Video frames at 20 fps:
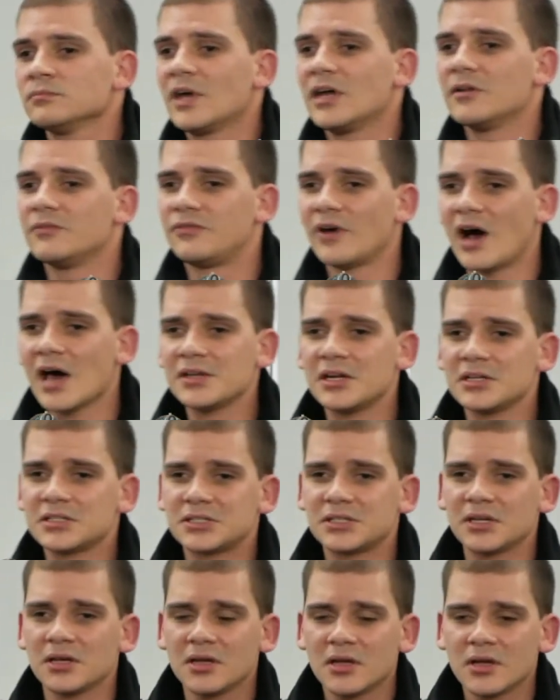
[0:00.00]
And fathers,
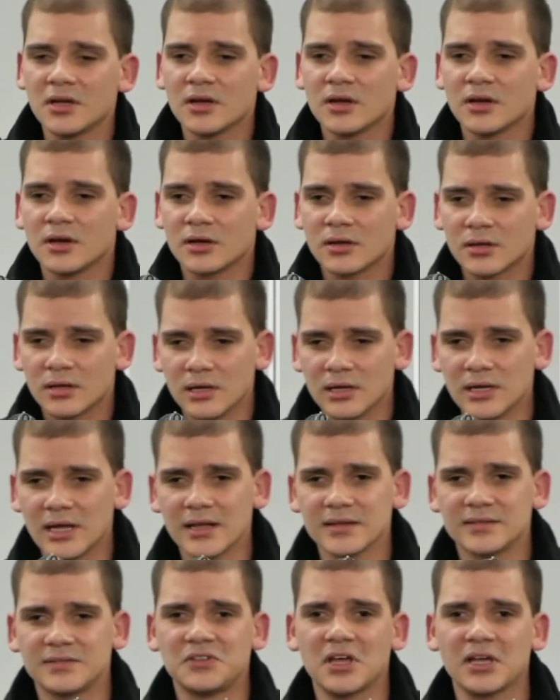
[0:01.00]
let
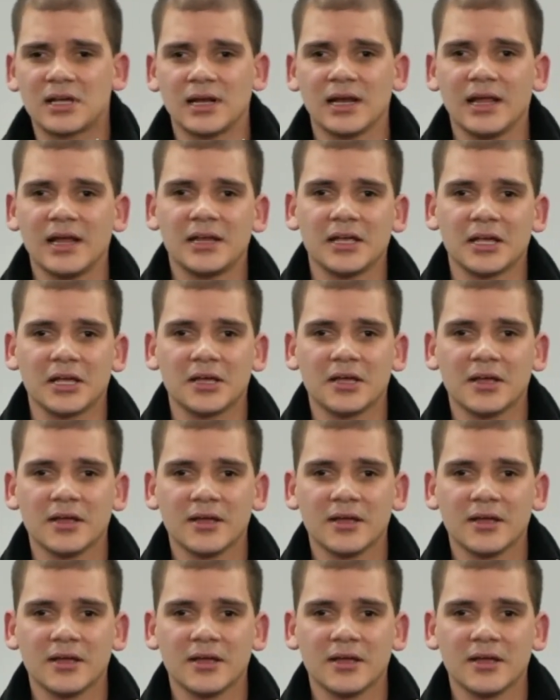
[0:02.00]
us take leading.